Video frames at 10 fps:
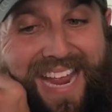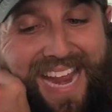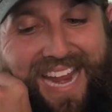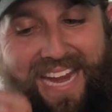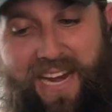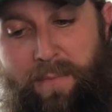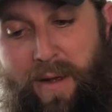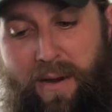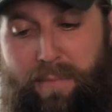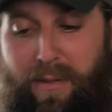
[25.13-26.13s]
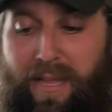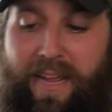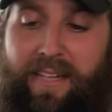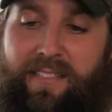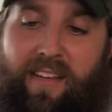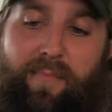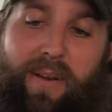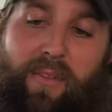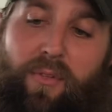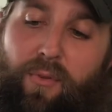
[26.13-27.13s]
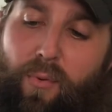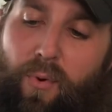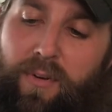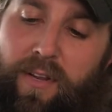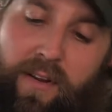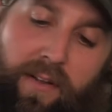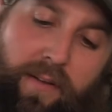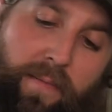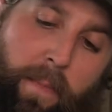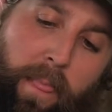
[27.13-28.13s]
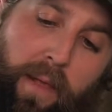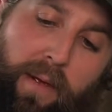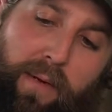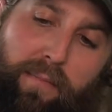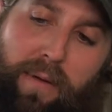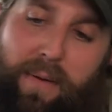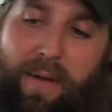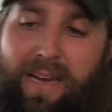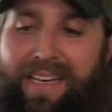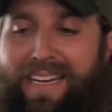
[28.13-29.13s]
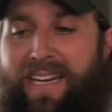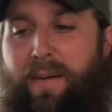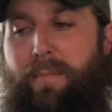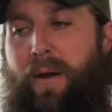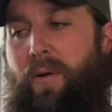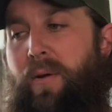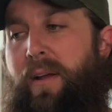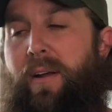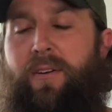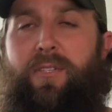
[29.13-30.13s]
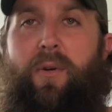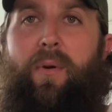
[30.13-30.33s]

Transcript: and my plans have been thwarted by my leaky barrel here. So,